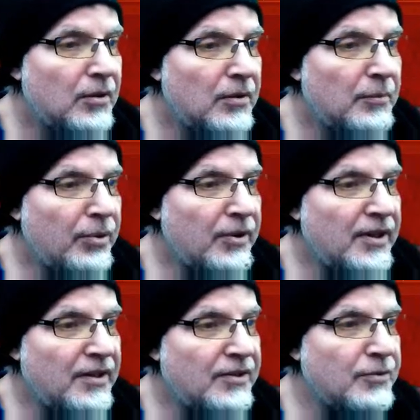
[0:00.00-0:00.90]
put it
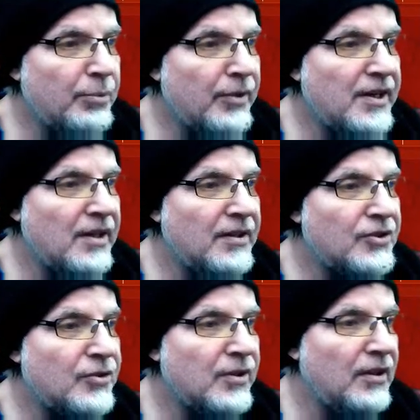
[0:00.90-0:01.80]
into breaking this
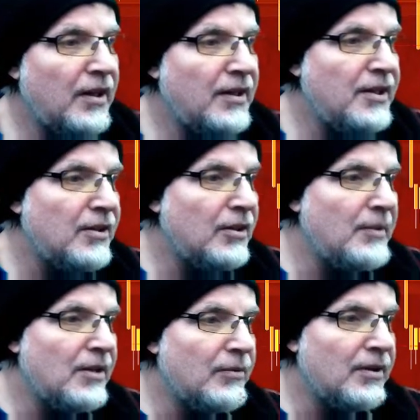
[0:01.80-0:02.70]
trend line here. Let me
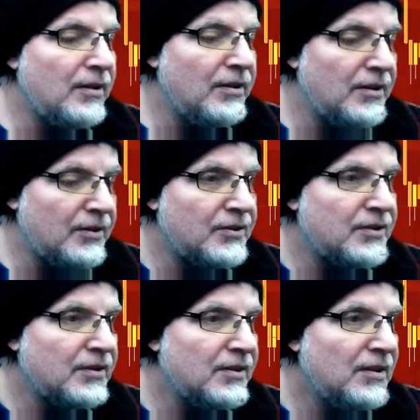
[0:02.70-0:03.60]
get rid of this.
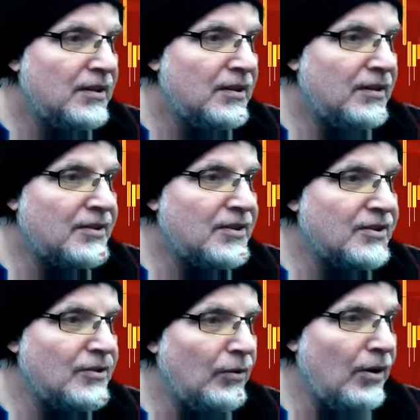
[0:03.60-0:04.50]
This is
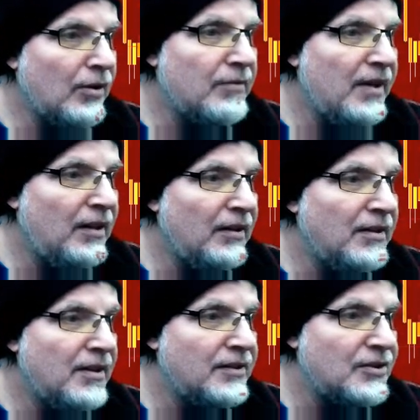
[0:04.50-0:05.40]
no longer valid.
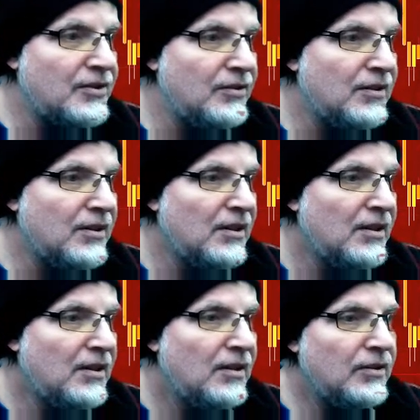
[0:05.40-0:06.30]
This is
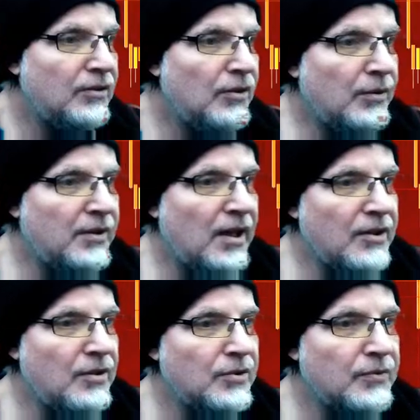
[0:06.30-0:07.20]
not
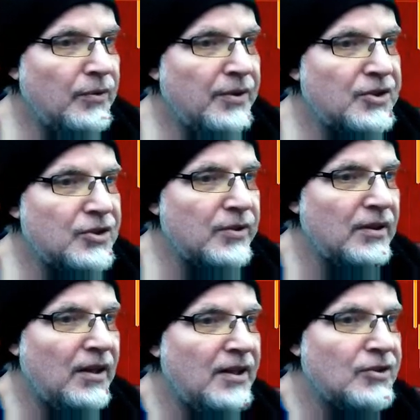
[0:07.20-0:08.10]
useful. This trend
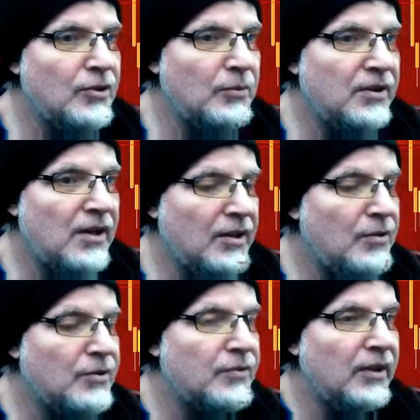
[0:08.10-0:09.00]
line is not
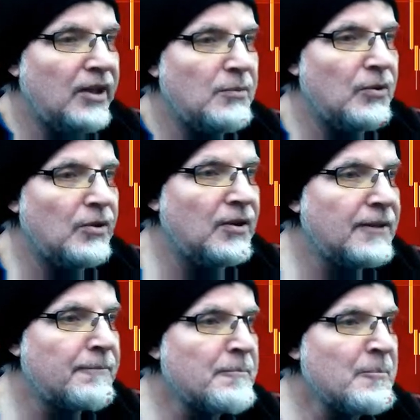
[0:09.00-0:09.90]
useful anymore.
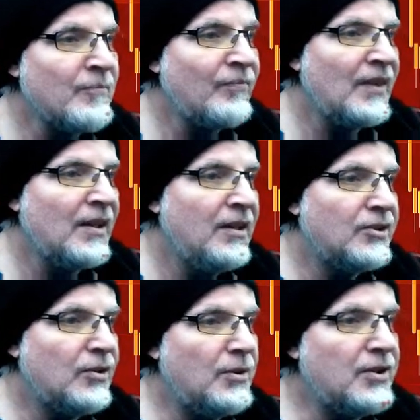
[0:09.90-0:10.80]
So
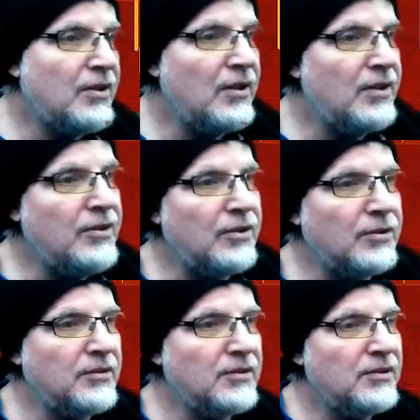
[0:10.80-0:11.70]
what's it going to do?
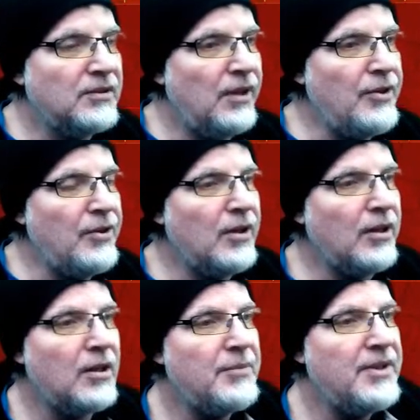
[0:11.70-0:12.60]
Are you going to
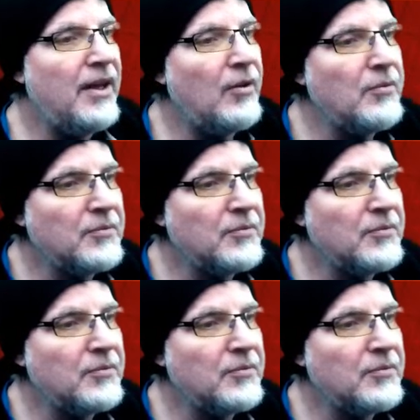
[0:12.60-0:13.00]
come down,